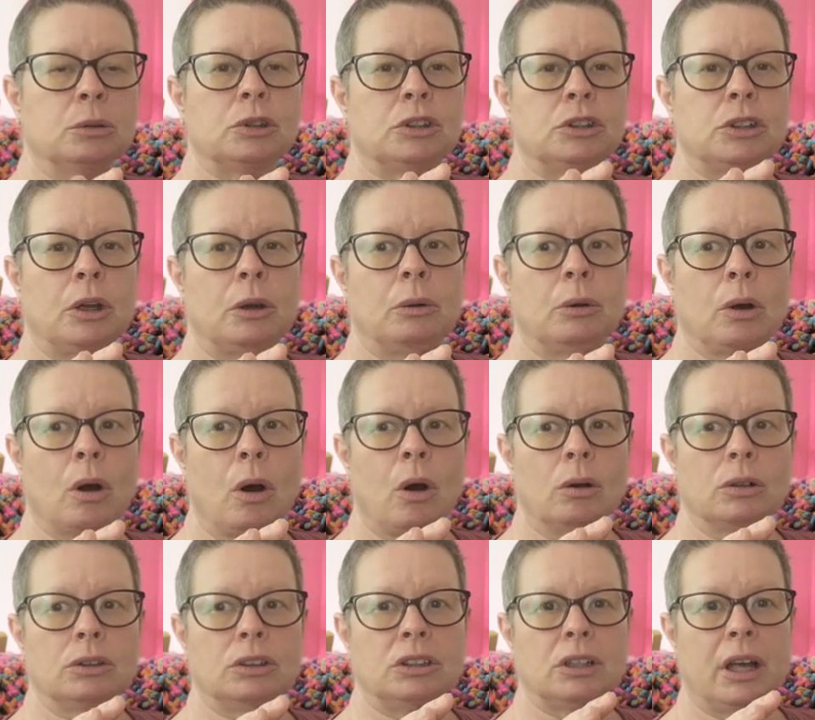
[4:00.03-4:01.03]
also
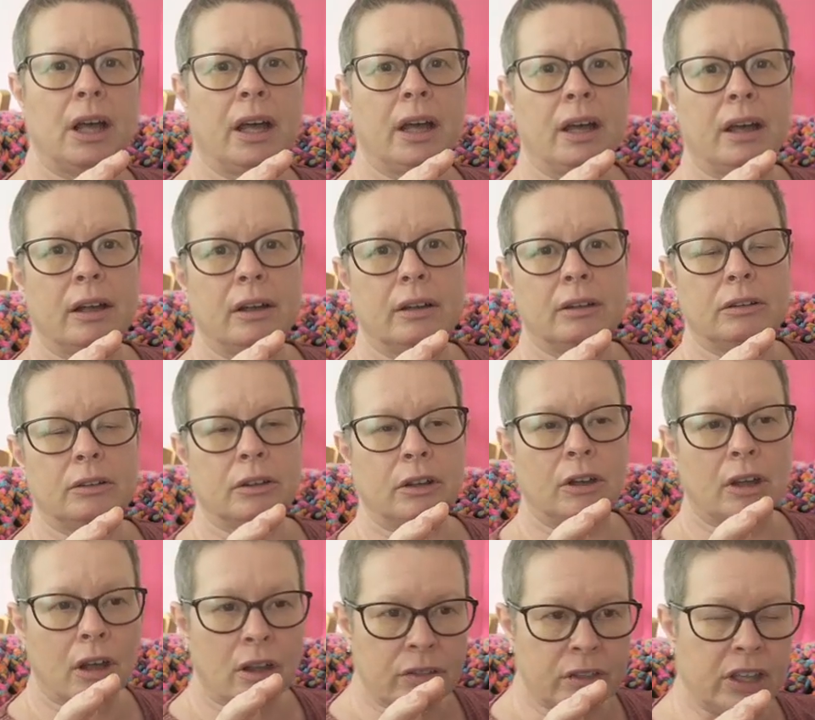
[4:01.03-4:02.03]
got
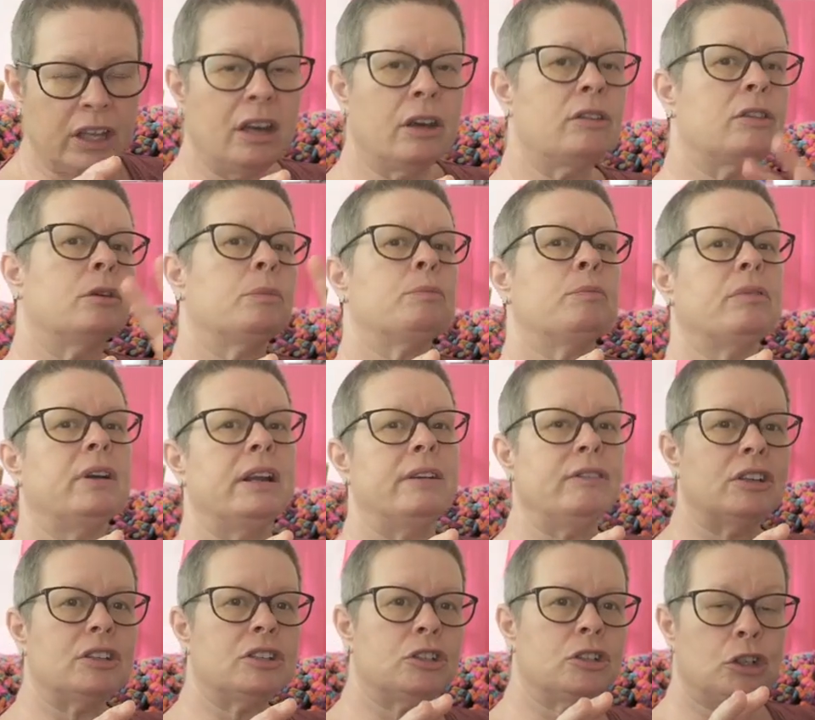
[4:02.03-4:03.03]
the other
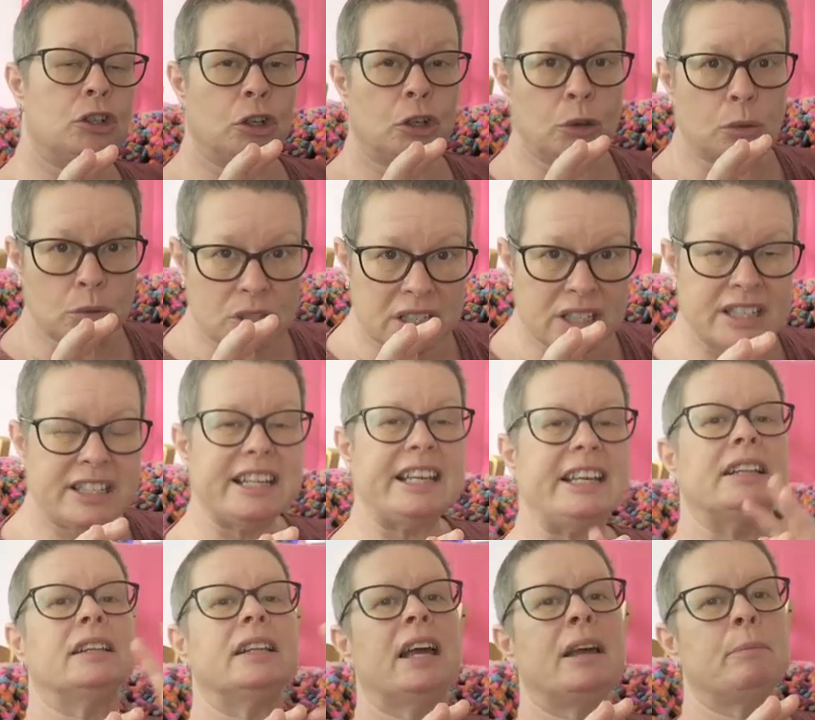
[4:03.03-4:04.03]
previous two
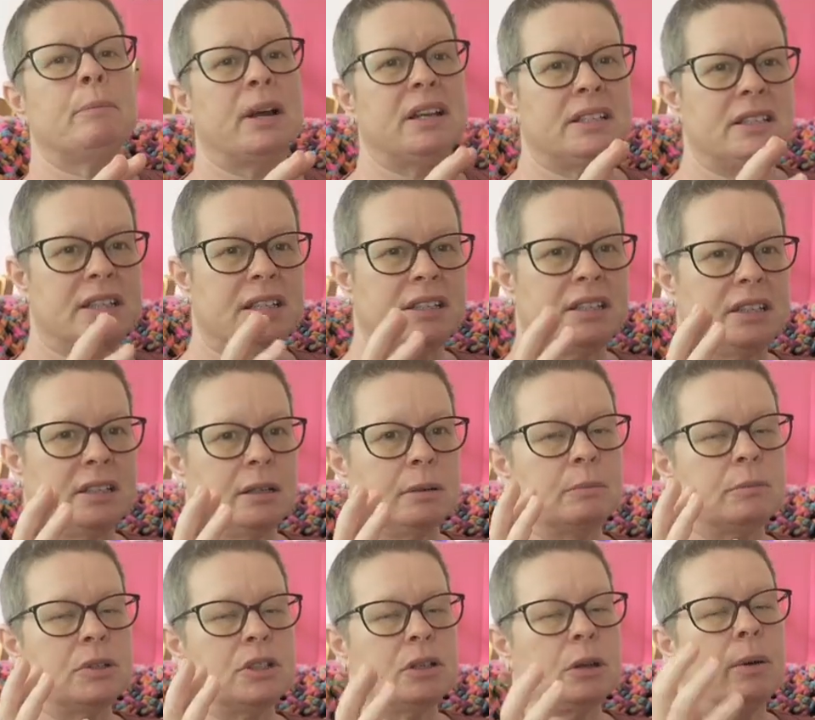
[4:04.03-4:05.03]
still in my
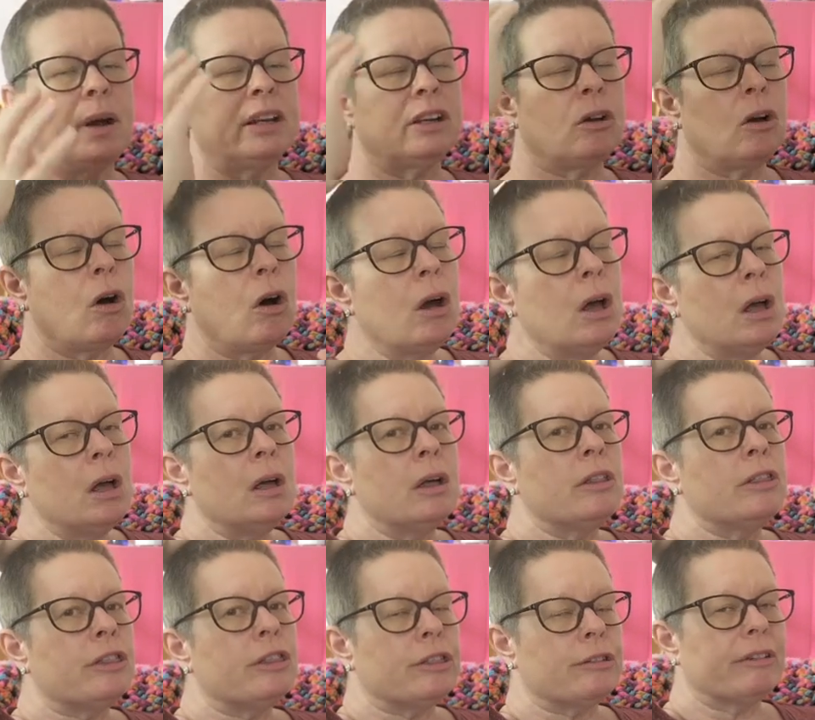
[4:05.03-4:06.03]
system. So I'd got
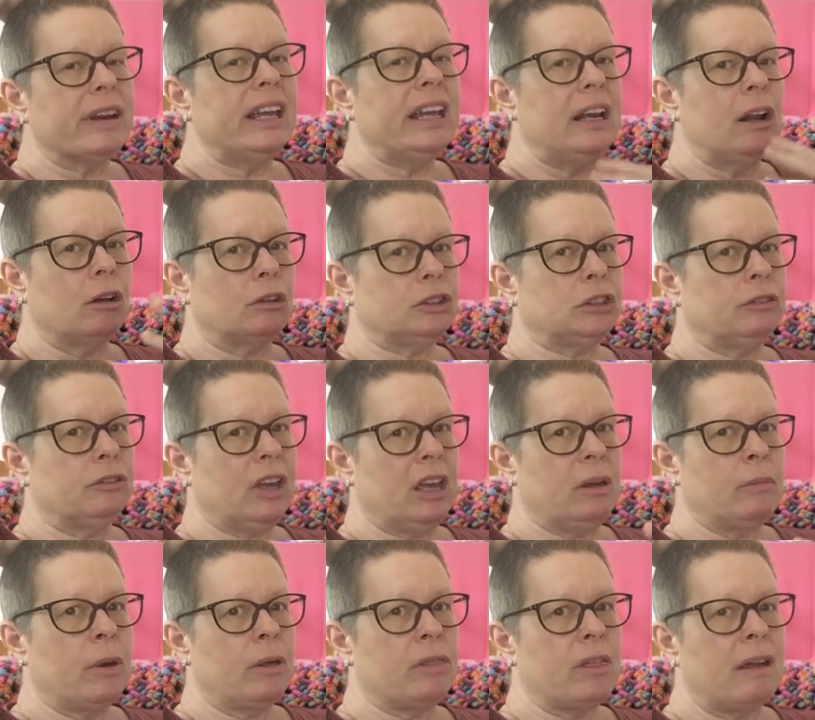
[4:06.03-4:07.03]
3 lots of
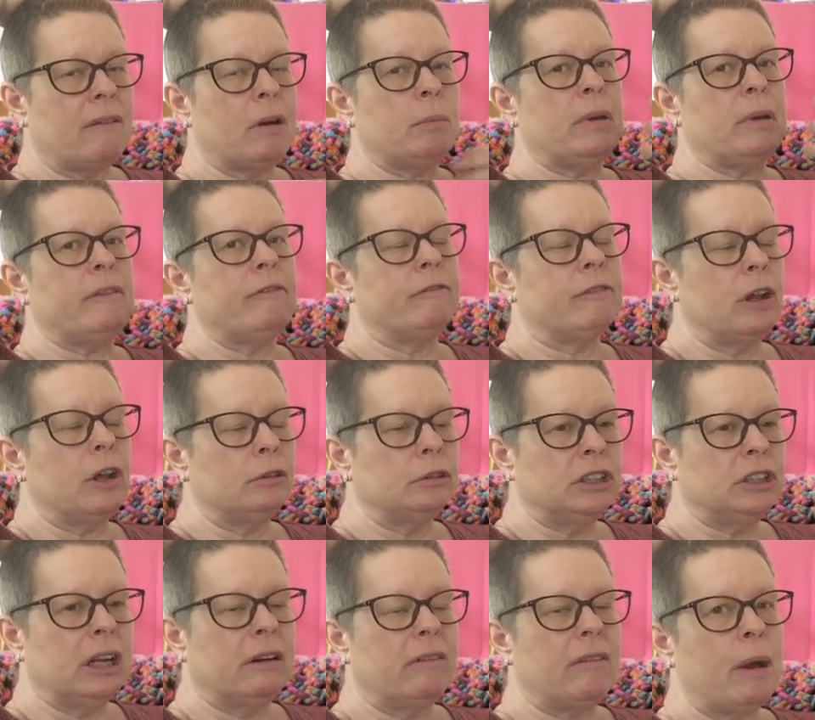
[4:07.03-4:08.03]
chemotherapy
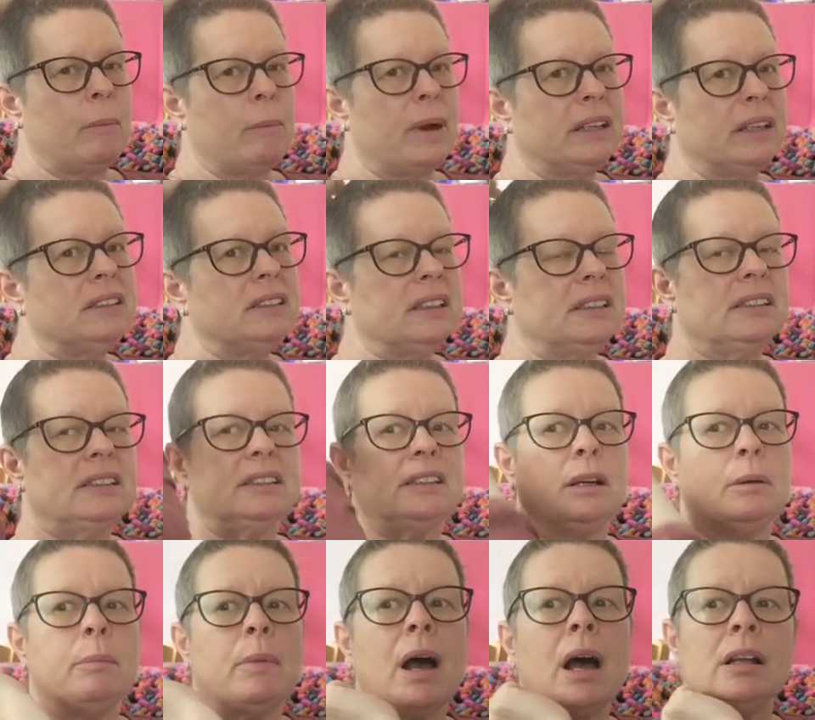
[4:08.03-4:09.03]
floating around my
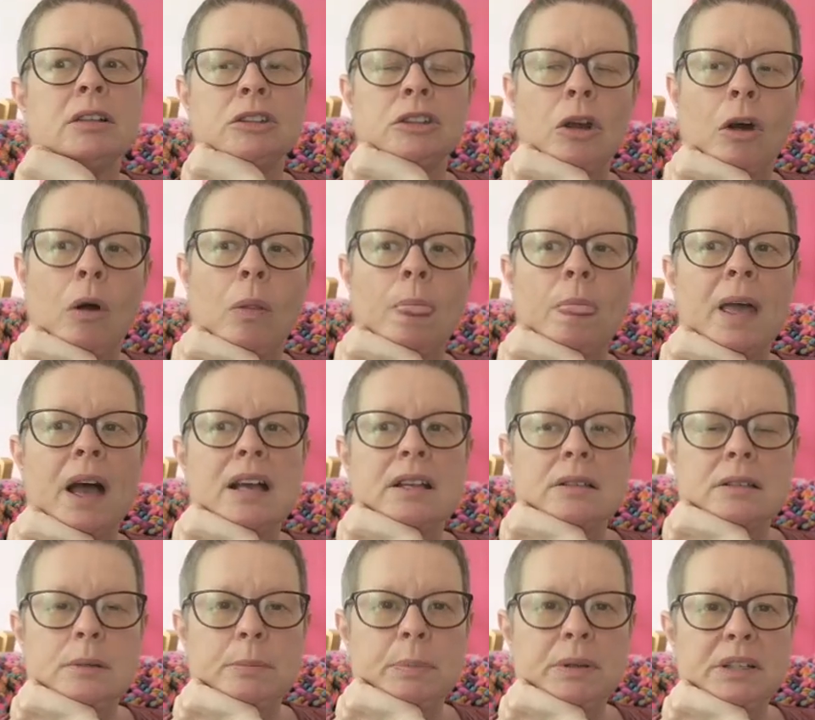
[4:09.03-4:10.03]
system. And on that
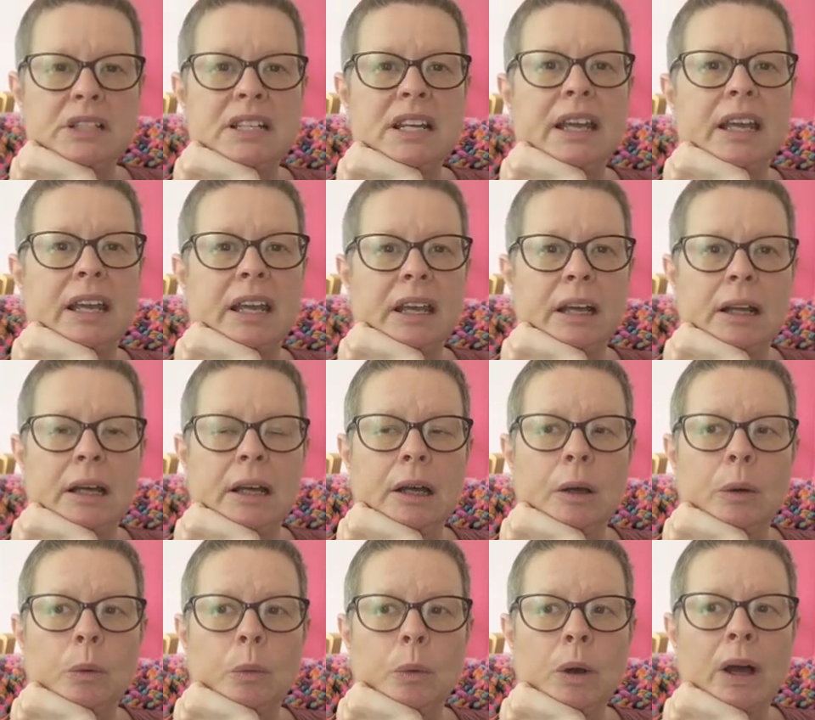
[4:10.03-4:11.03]
particular